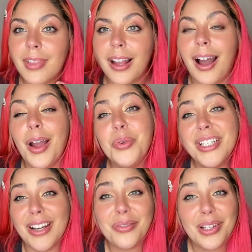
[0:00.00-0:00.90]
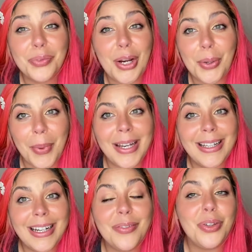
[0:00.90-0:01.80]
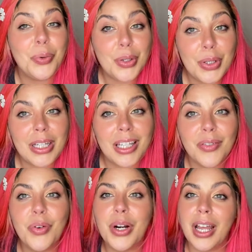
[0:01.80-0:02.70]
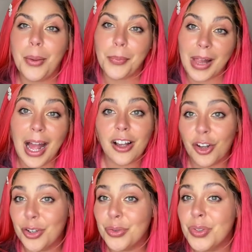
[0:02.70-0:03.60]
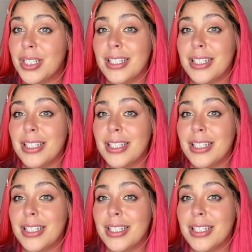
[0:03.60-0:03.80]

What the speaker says: I would definitely recommend it if you are looking for a black-owned